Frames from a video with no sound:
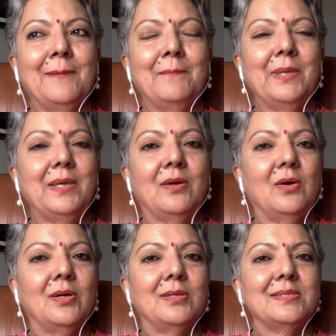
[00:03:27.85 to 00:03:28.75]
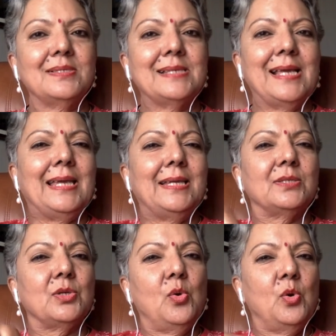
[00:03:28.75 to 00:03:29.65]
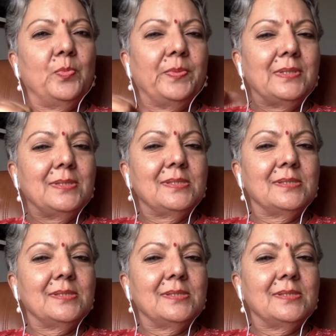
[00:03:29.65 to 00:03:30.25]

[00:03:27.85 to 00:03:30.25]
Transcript: because it opens